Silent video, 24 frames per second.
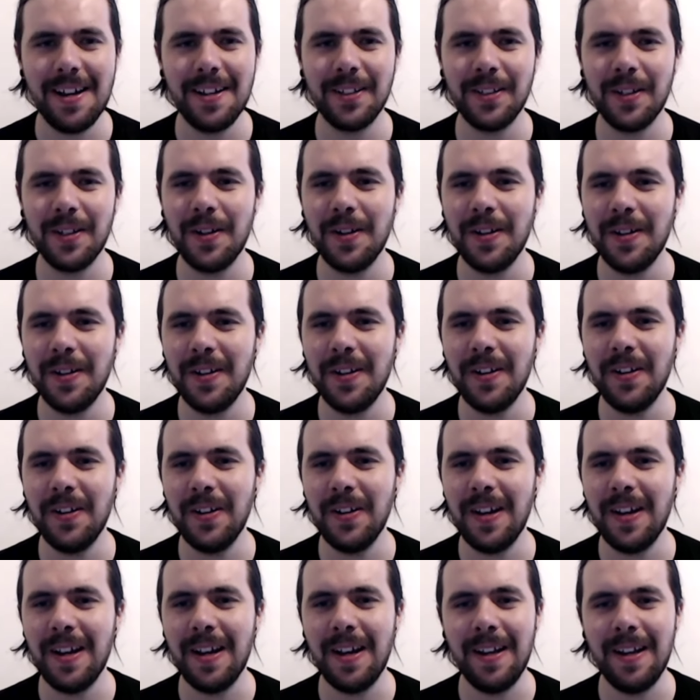So
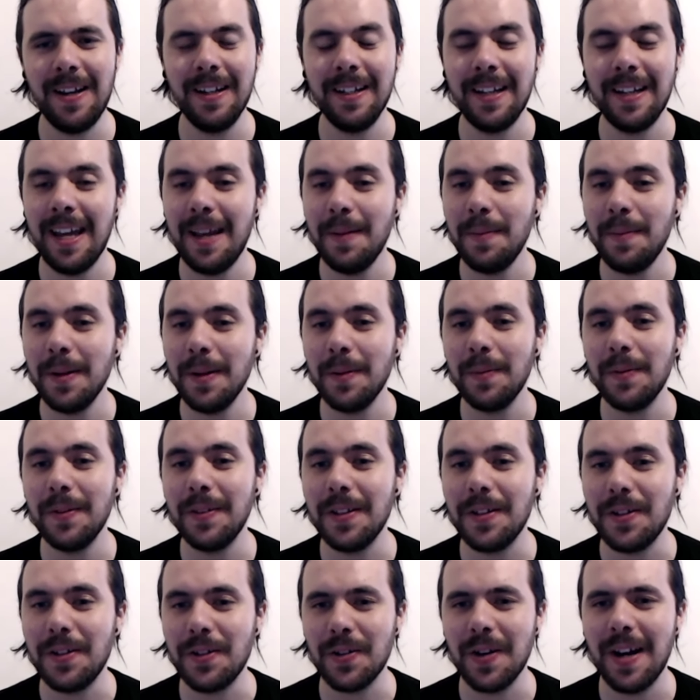in keeping with
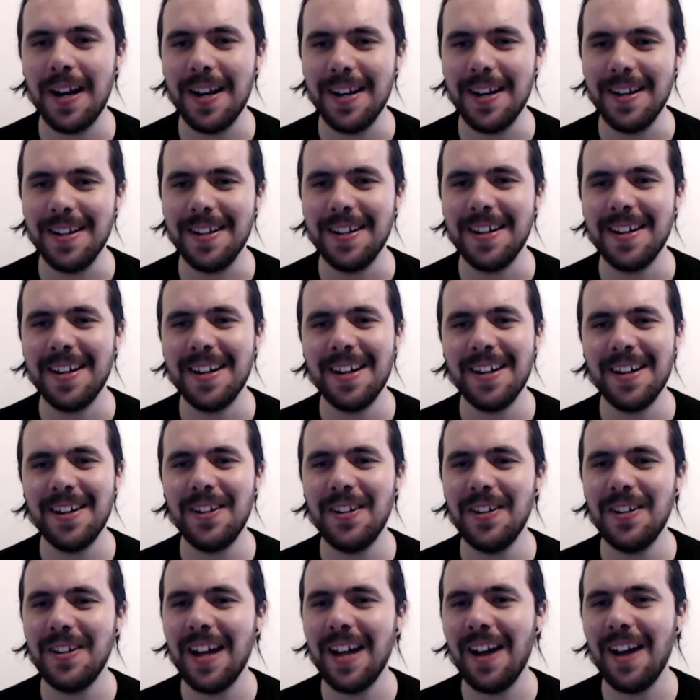the trend,
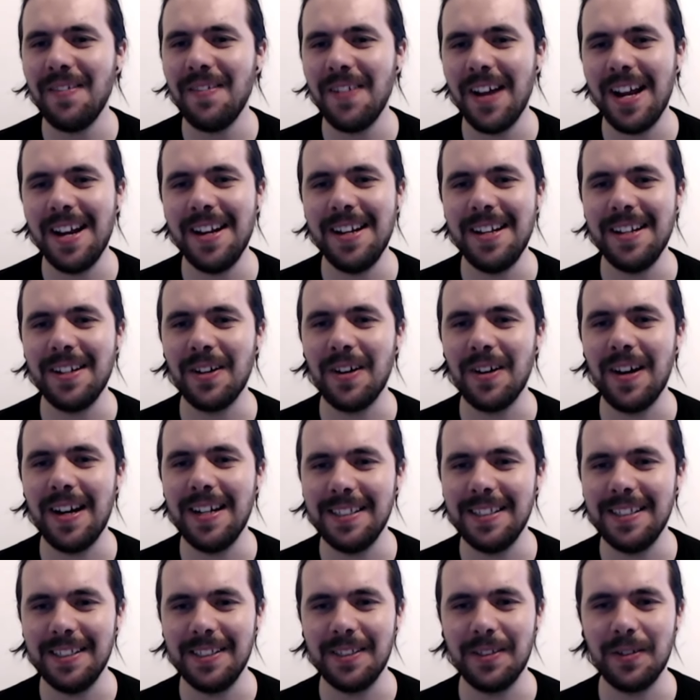do you have any
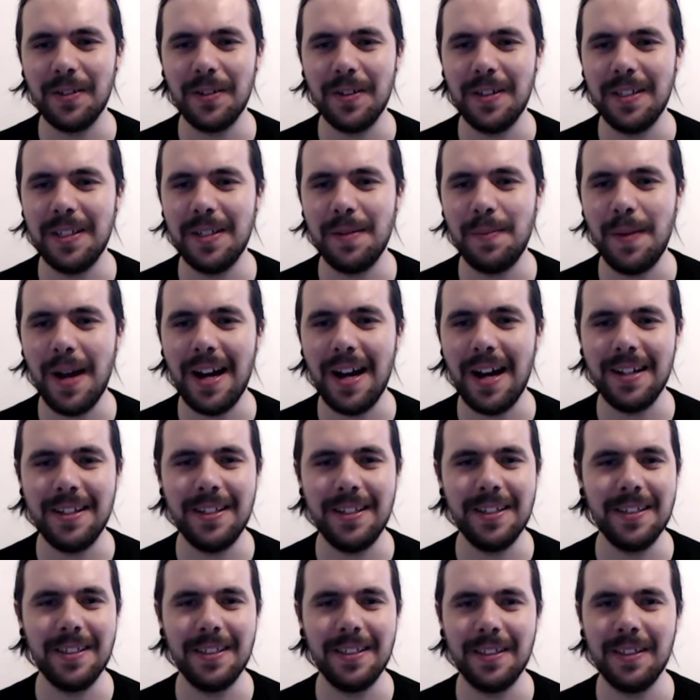crazy stories about
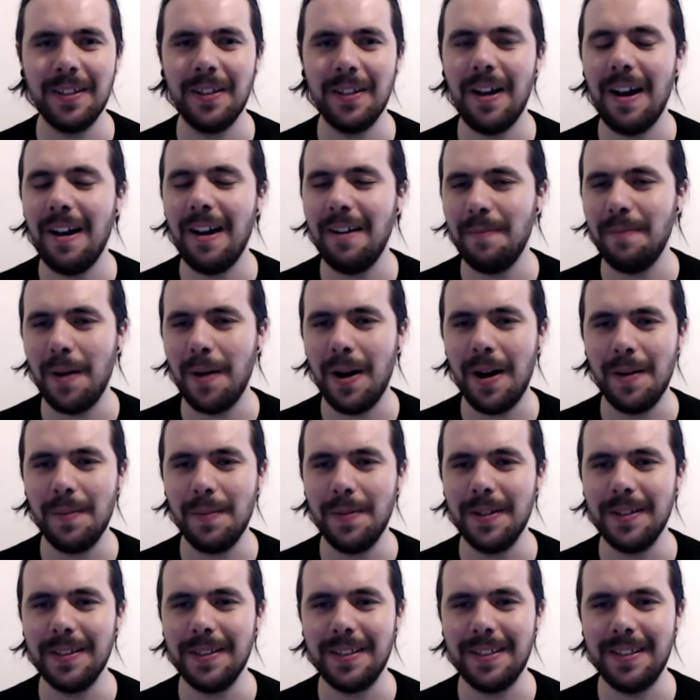just Clive
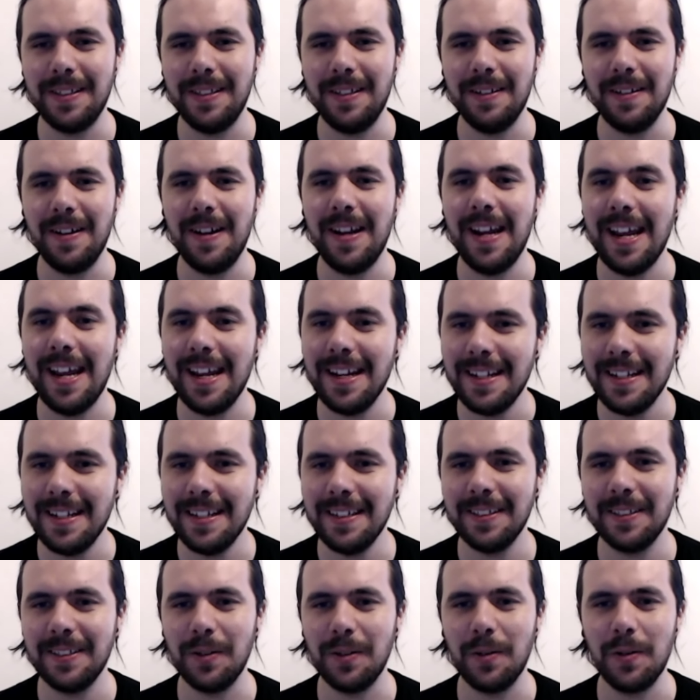Palmer's, you know,
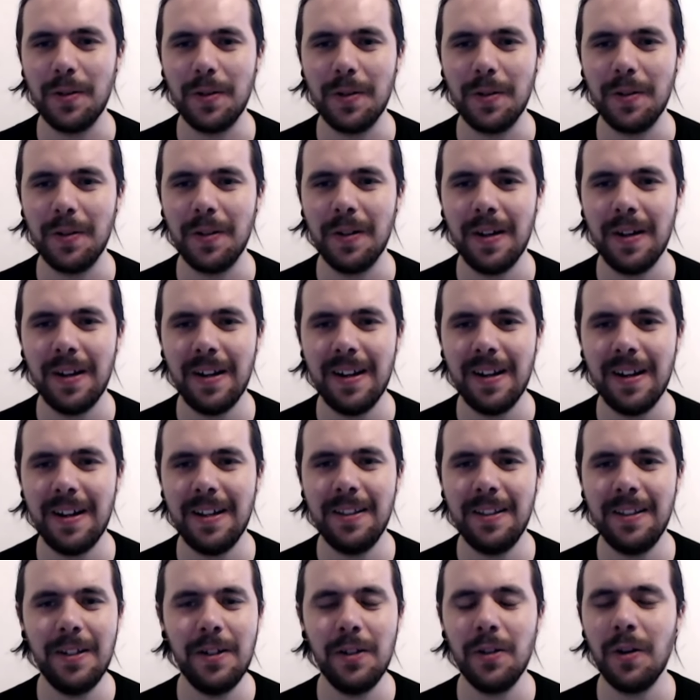antics, or
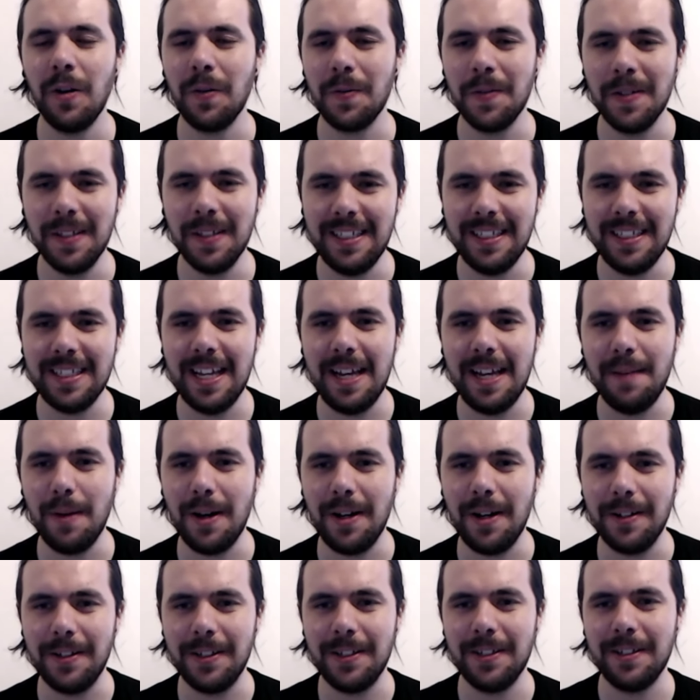did you not really see
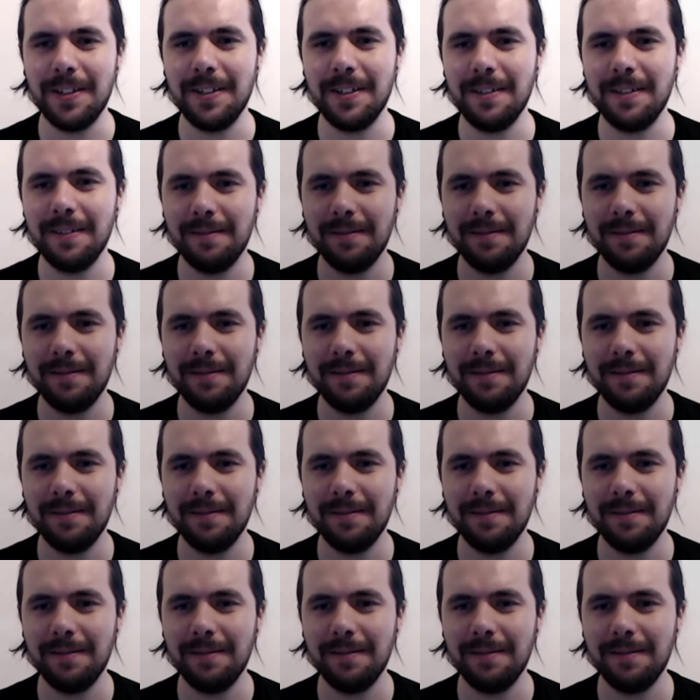much?